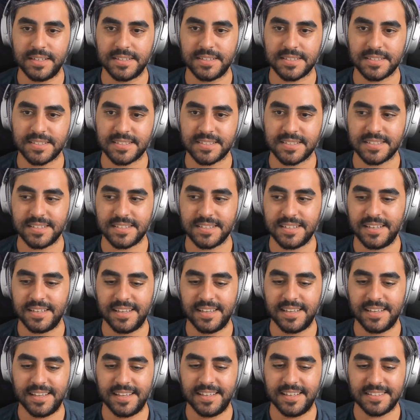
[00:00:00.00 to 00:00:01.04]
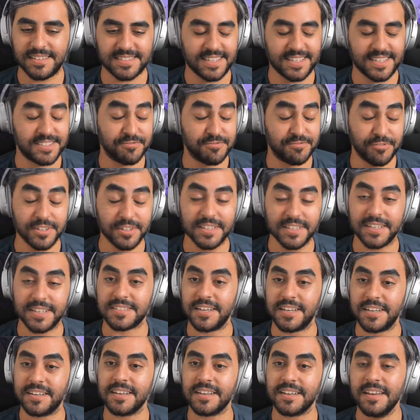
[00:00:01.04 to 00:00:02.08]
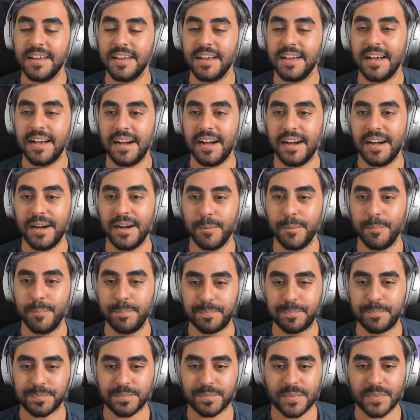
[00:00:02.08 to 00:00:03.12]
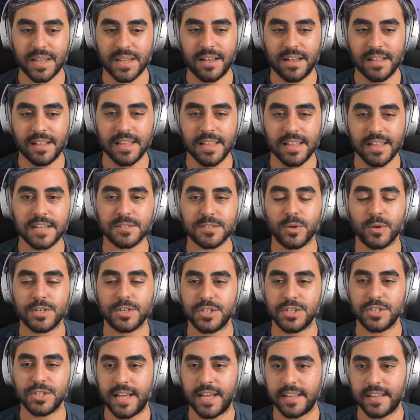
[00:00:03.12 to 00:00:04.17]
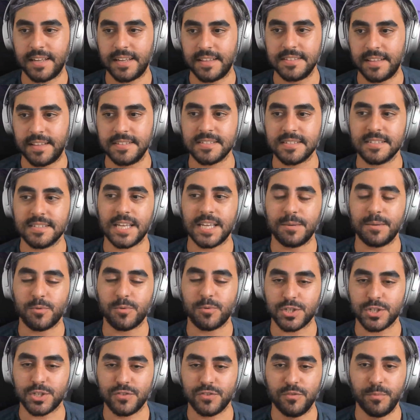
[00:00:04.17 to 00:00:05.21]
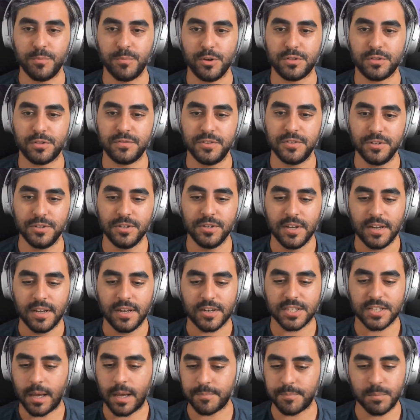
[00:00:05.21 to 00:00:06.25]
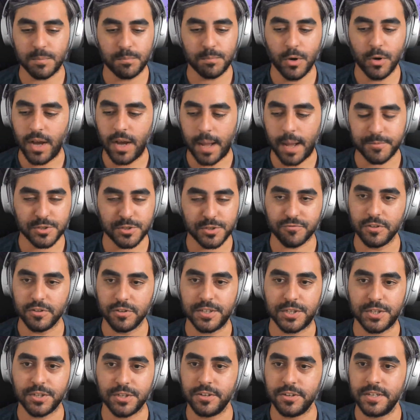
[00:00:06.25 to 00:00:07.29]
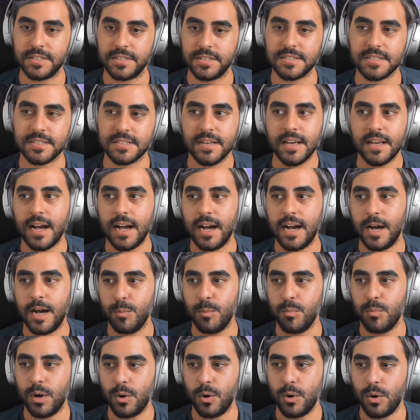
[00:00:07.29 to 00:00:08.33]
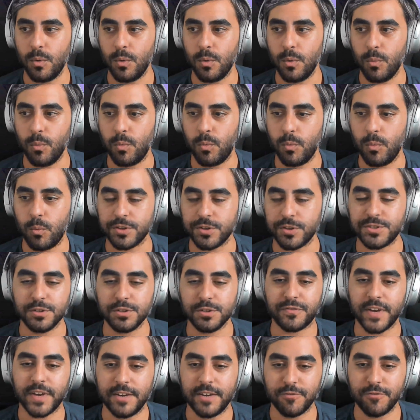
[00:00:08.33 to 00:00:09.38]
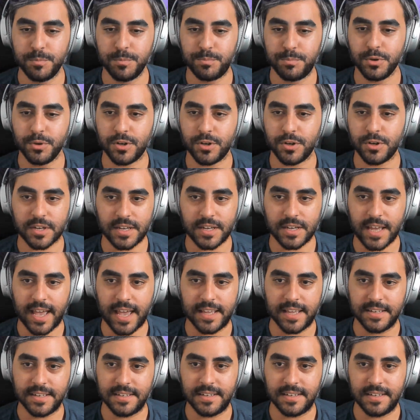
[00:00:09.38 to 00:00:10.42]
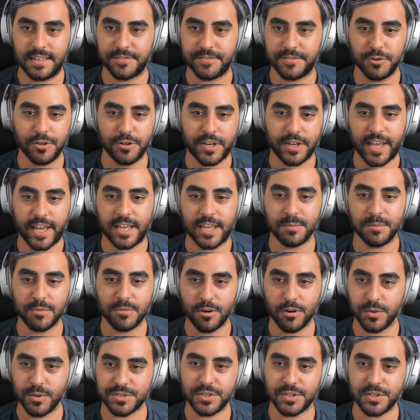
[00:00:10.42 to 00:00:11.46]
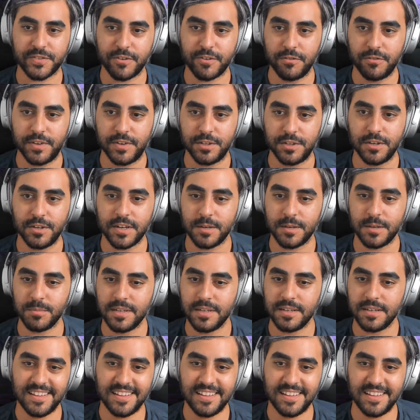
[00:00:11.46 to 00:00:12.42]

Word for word: It's it's it's really exciting. Um, last question, and and this is the same question for both of you because I'm I'm just really curious. Um, what's your favorite book, and if you're a gamer, what's your favorite video game?